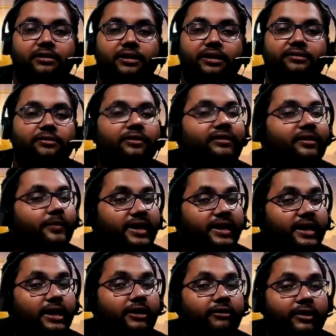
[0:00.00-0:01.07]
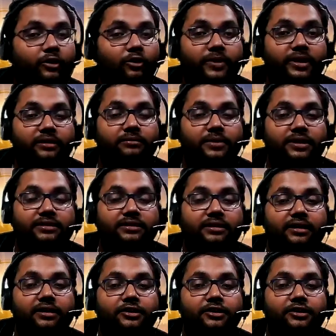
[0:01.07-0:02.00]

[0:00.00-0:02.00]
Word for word: It is not something that I recommend, but